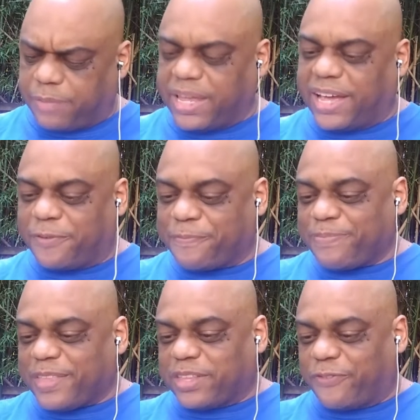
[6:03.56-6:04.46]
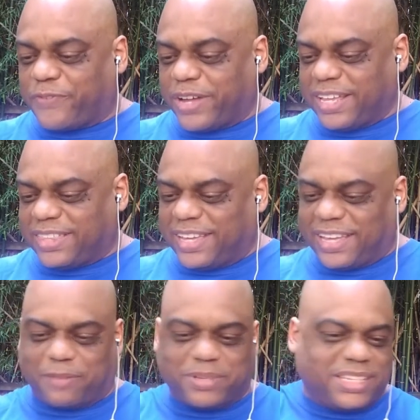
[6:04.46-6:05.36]
now, the funny thing,
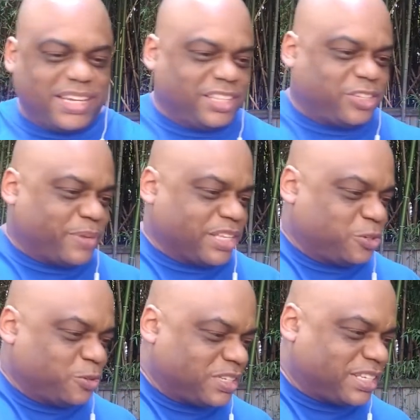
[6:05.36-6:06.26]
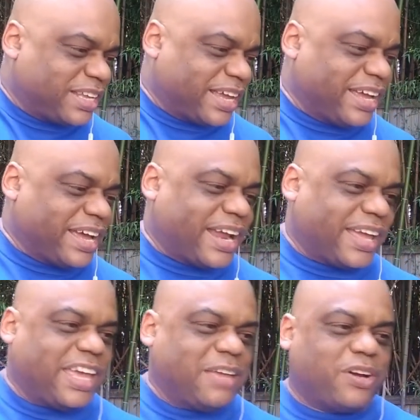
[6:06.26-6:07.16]
I was digging through my tools today and I
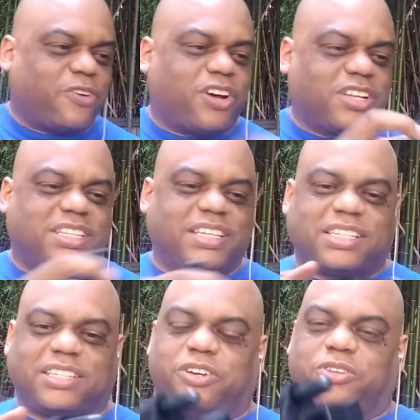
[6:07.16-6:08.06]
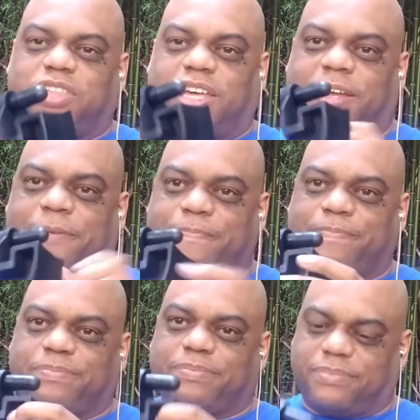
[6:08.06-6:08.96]
came across this little thing,
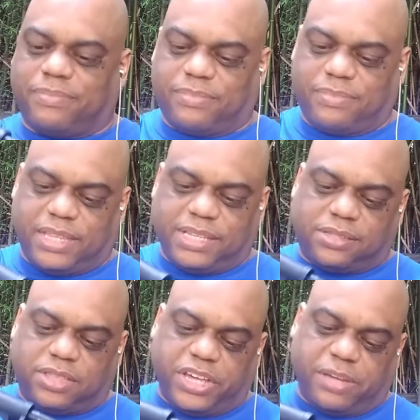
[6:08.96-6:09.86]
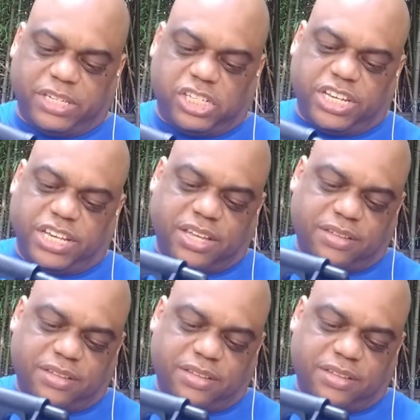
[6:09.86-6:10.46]
this thingamajig.